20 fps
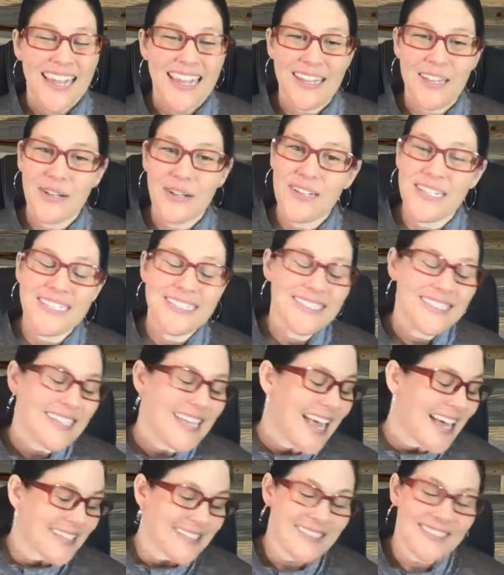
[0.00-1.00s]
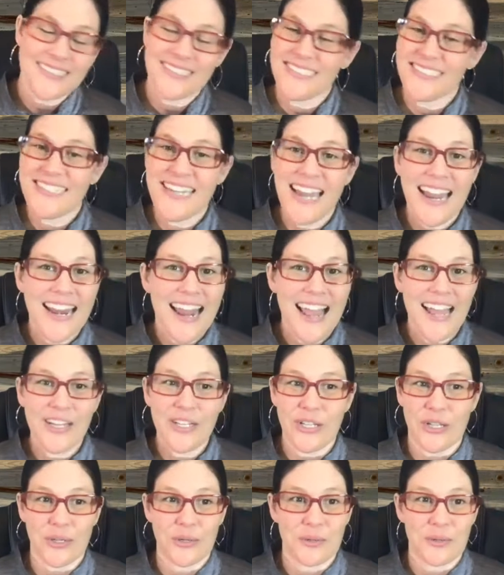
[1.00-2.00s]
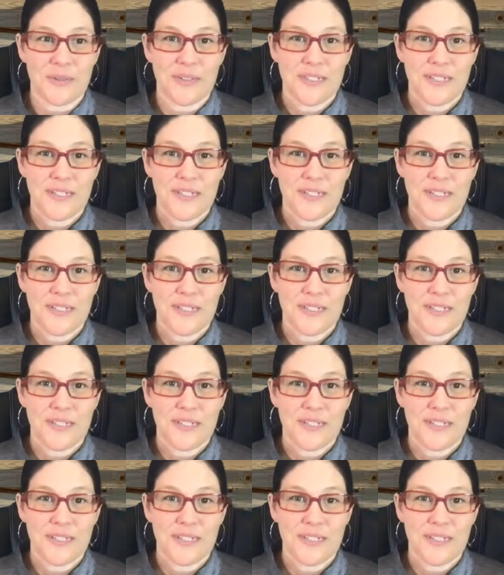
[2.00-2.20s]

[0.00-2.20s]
and it's not on you,